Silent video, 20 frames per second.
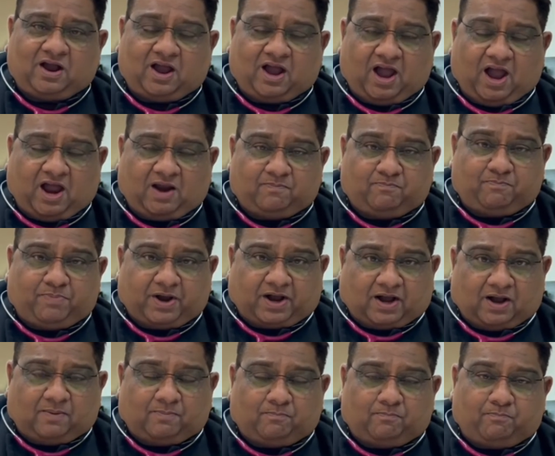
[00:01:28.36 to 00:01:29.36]
and
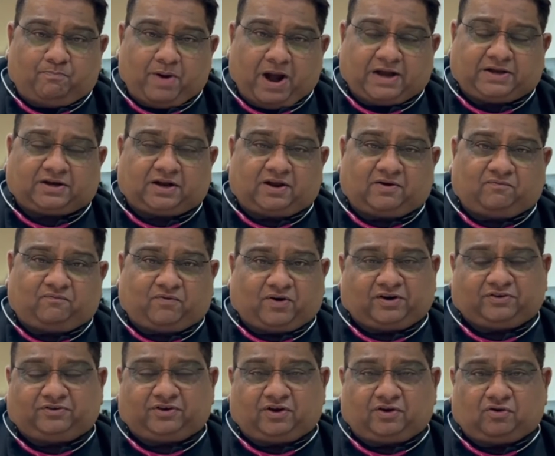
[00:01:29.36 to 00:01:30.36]
become better
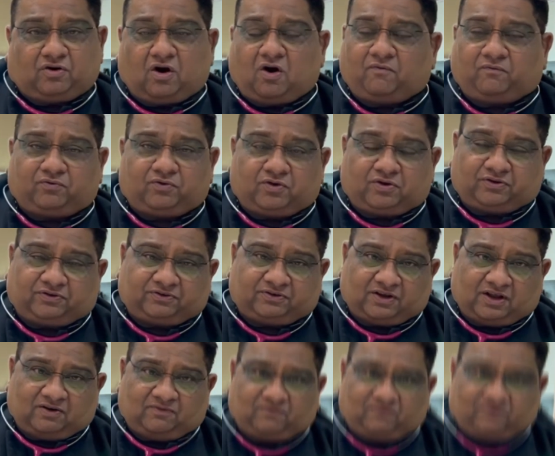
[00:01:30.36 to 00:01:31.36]
version of
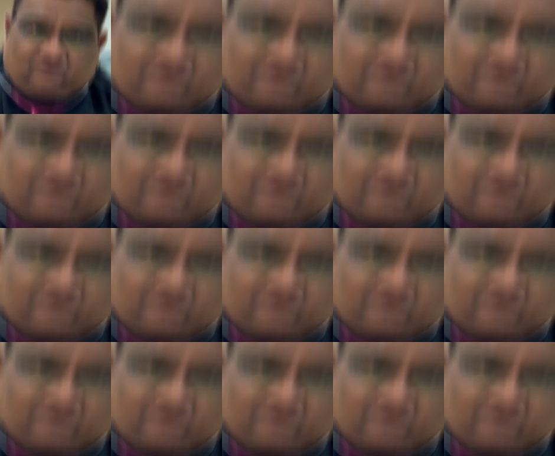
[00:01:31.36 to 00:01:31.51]
yourself.